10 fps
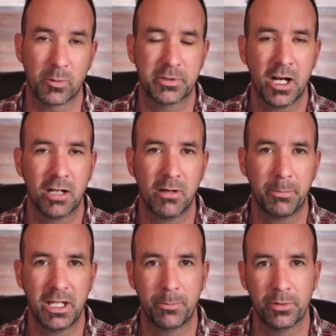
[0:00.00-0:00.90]
We're talking about
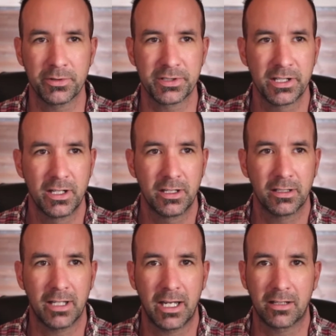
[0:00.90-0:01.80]
people's
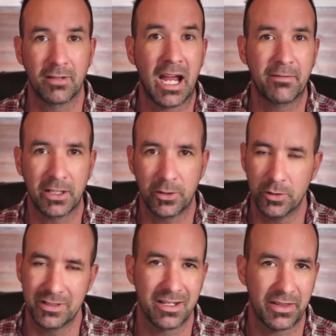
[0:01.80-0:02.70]
like
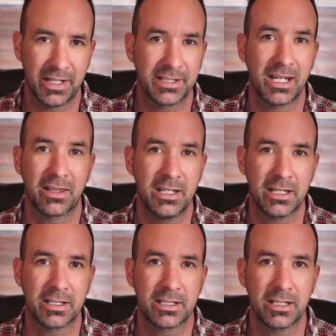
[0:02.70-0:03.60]
livelihoods and things like this.